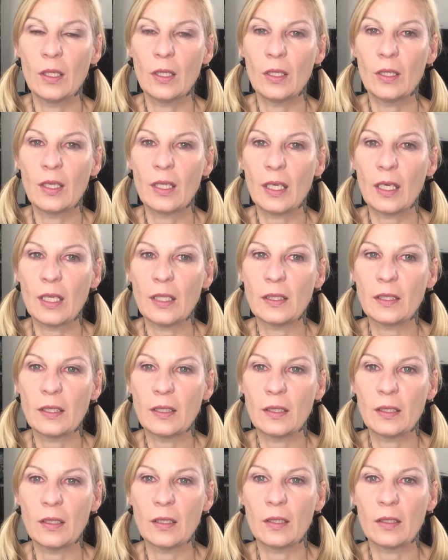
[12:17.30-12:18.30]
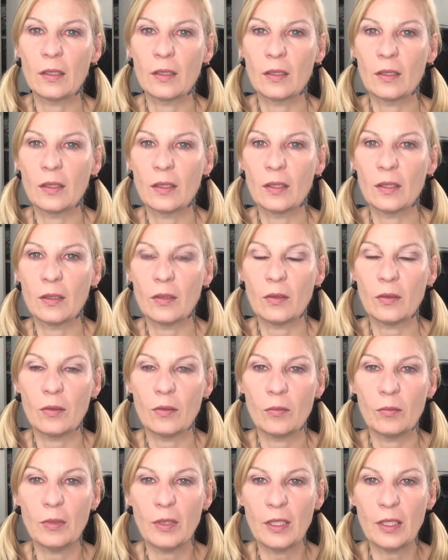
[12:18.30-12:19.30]
that
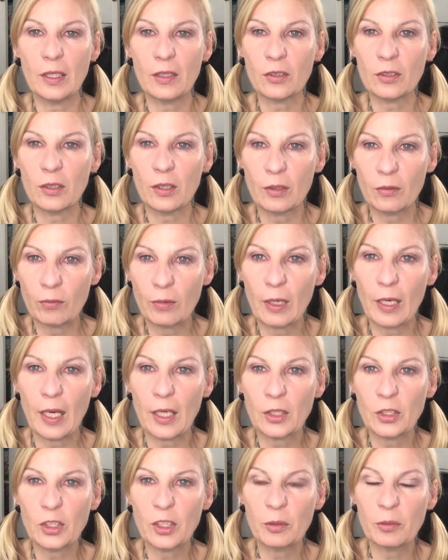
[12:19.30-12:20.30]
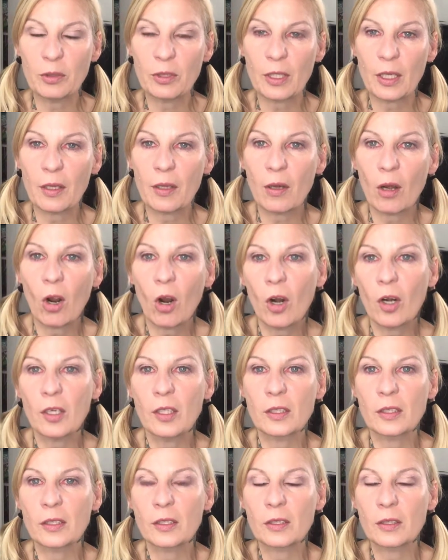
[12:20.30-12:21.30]
relationships are the
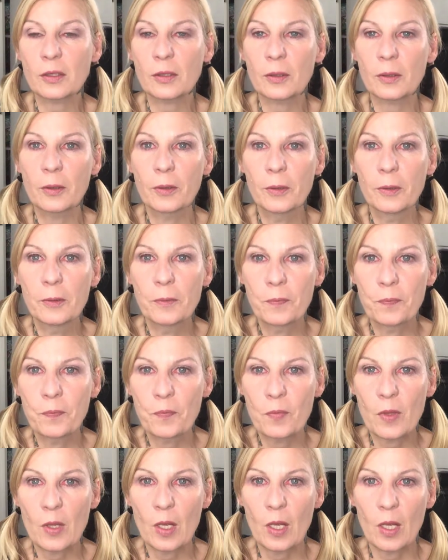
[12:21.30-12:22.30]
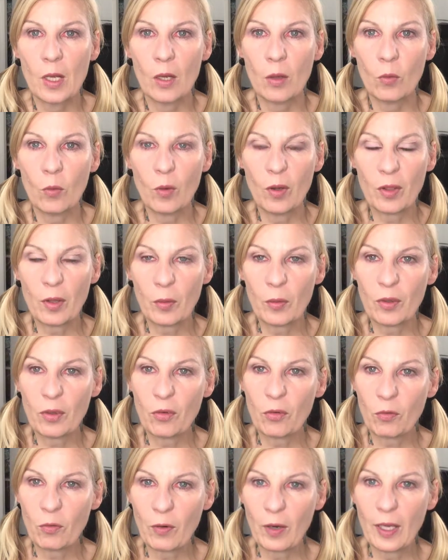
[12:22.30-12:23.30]
hardest. Whether it's
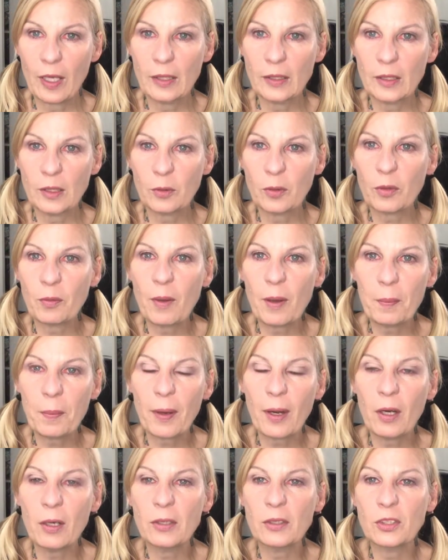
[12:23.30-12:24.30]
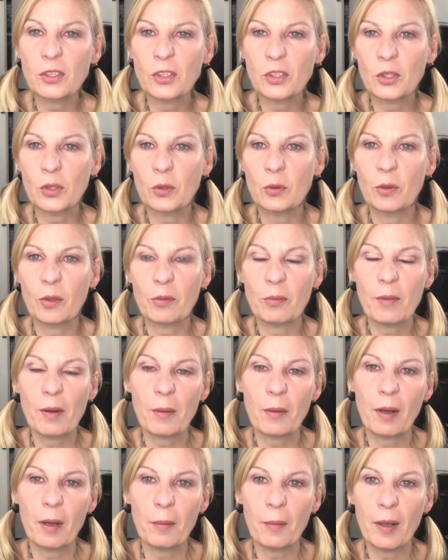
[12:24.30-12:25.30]
friends, with my parents too.
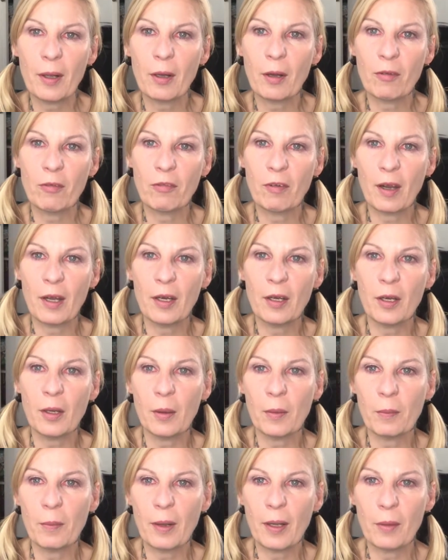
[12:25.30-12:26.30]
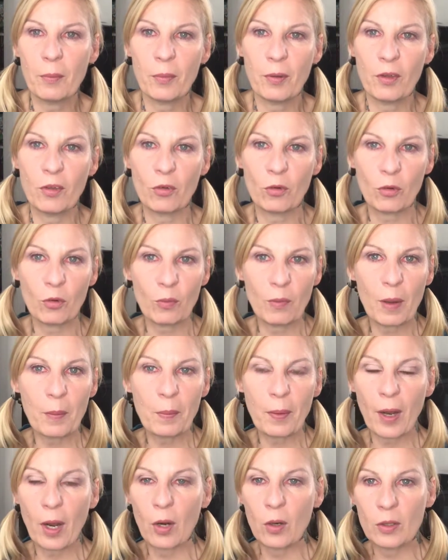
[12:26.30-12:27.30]
I finally made peace with my
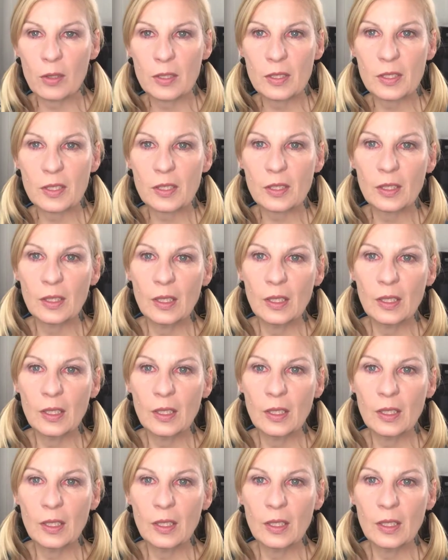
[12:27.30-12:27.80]
parents.